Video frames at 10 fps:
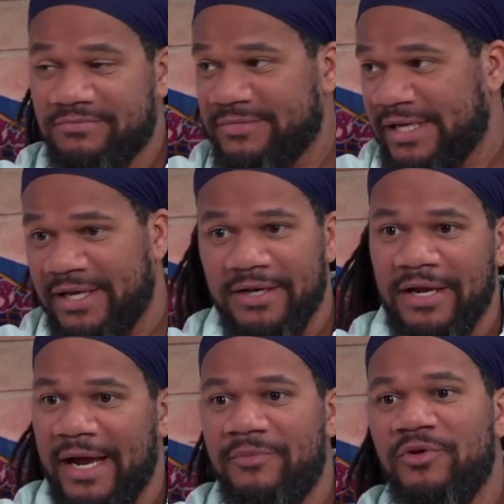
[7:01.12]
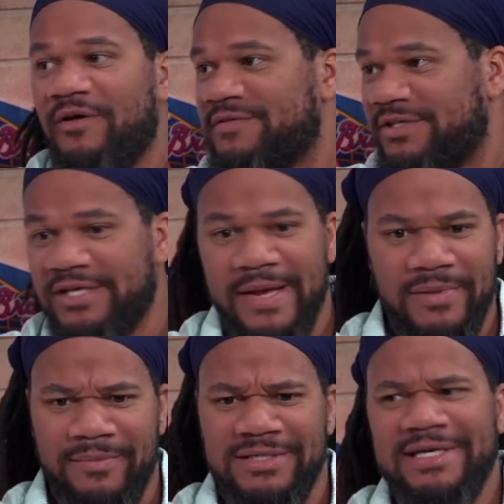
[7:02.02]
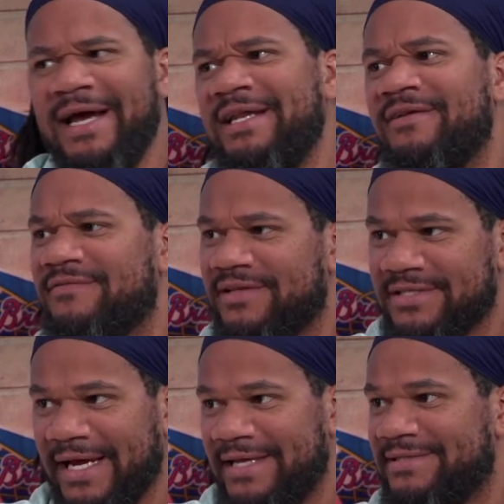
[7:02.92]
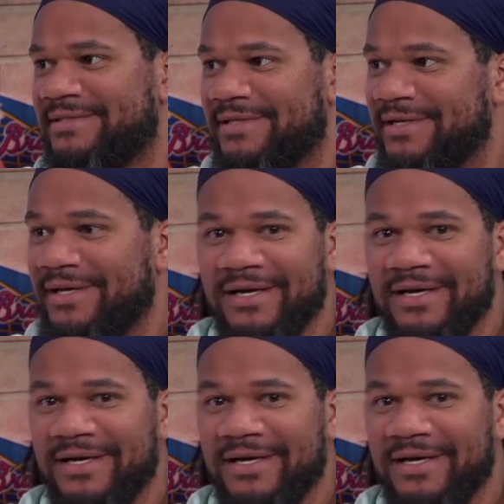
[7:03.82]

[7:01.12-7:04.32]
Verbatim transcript: And then I'm UFC champion. I'm a tight end for the Titans.